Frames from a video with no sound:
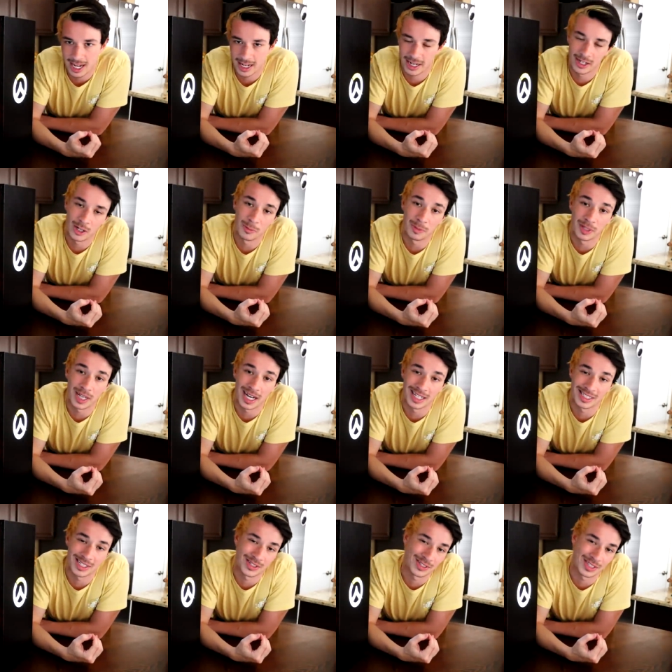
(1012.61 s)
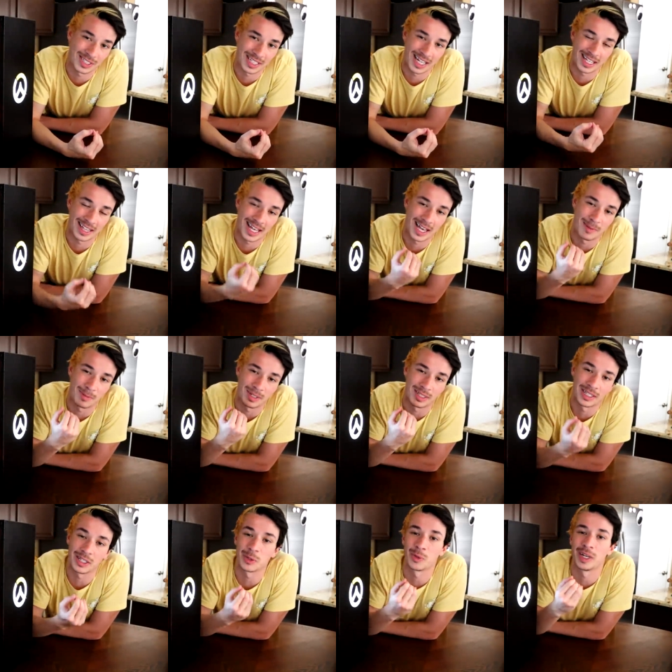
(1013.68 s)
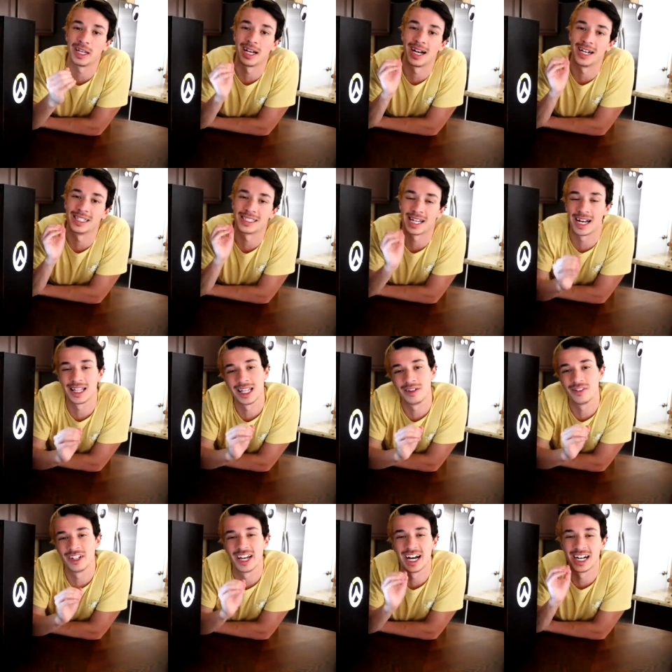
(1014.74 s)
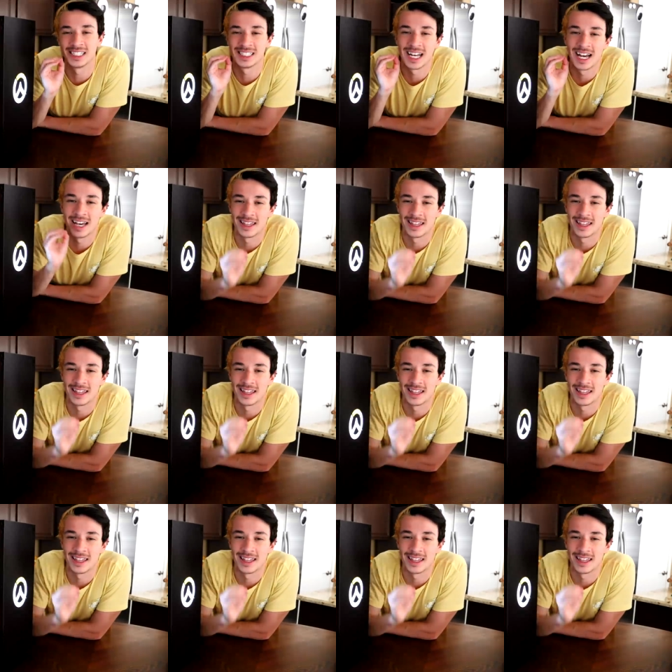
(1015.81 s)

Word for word: And I hope you guys understand that. But either way, guys, I love you guys.